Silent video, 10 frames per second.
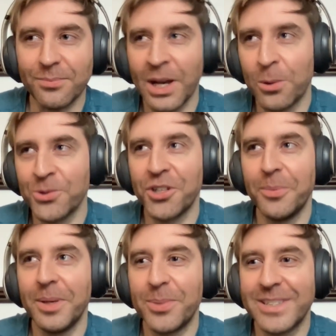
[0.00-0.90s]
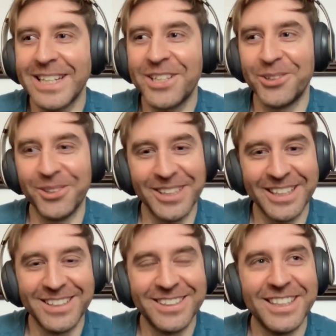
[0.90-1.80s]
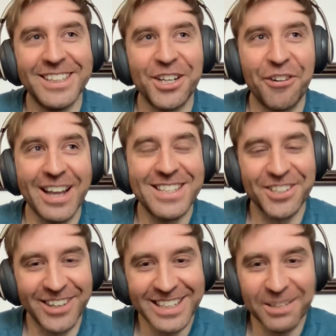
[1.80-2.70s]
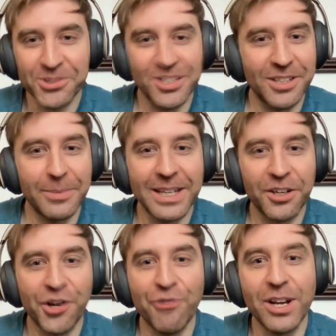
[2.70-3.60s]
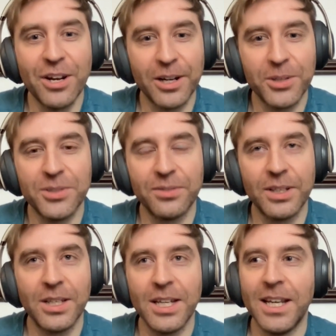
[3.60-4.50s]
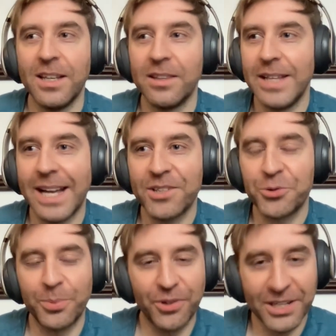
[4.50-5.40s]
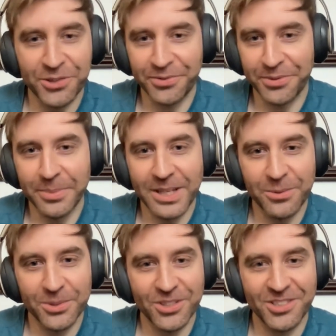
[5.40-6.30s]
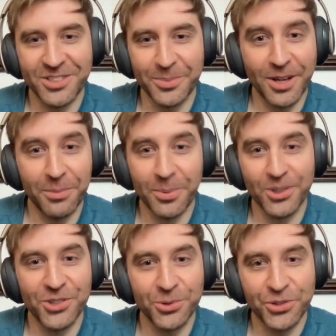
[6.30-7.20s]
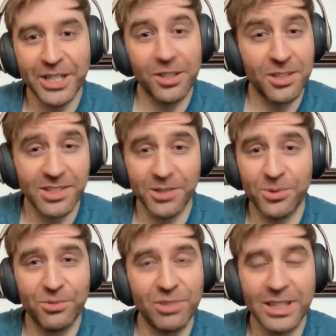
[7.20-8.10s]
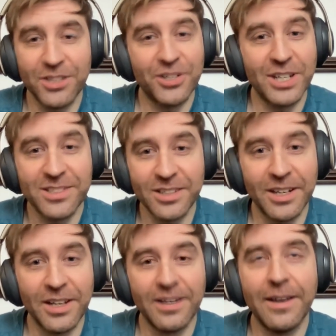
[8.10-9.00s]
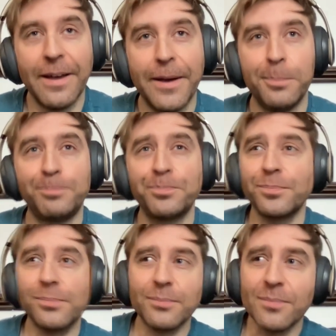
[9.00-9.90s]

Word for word: I wasn't going to be particularly great at cricket, I wasn't going to make a career out of it, the natural progression for me was just to become a personal trainer because I was really interested in it. I'd been